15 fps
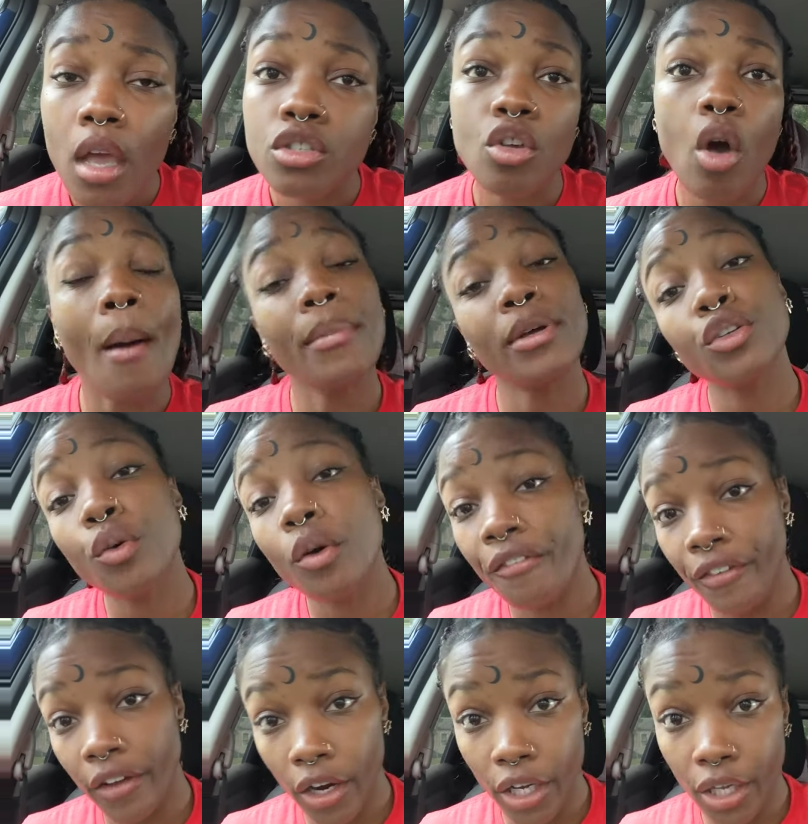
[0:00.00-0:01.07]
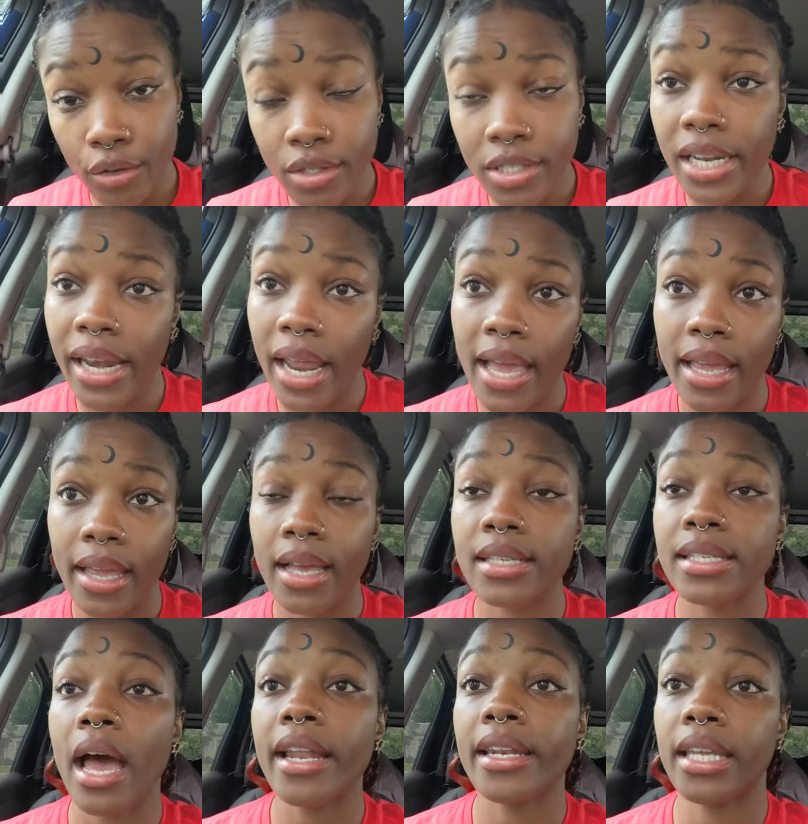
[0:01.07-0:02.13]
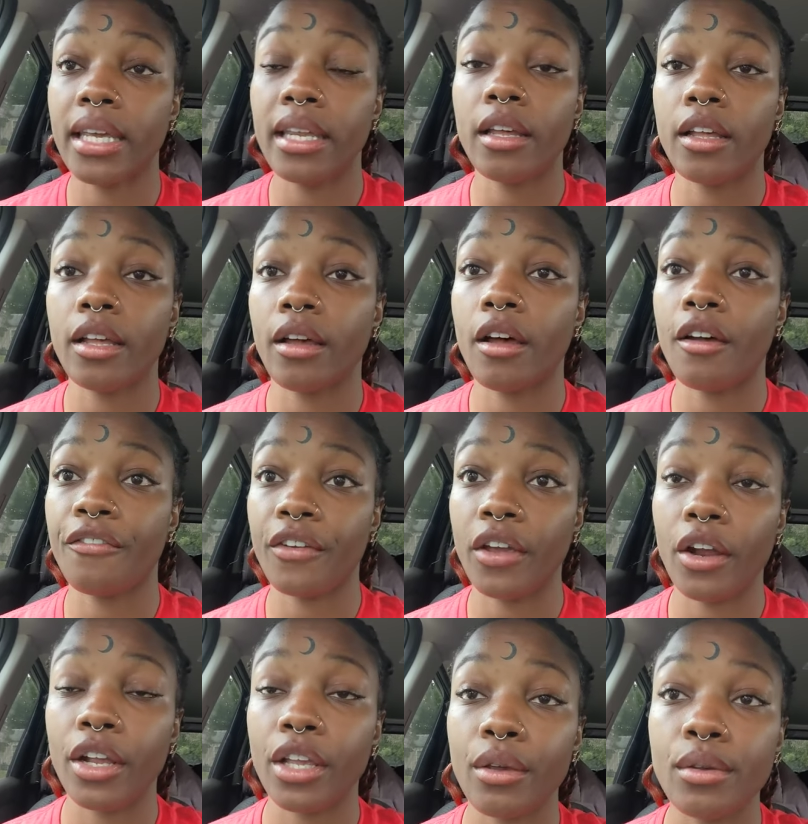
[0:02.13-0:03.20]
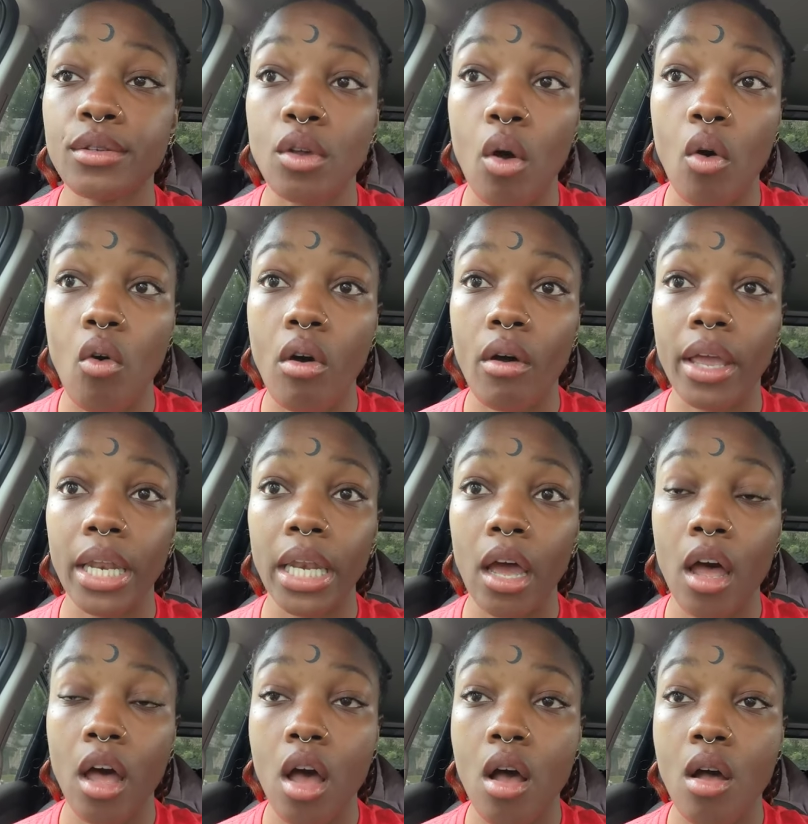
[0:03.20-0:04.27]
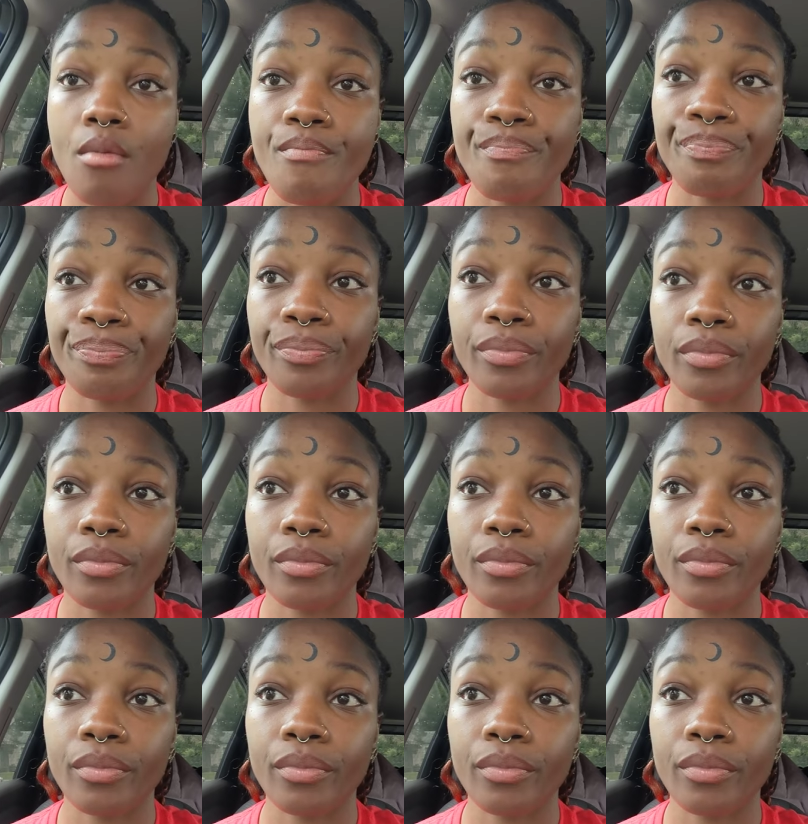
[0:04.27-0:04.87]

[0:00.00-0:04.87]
So I'm gonna do a fair use tonight because I did a, a fair use on, um,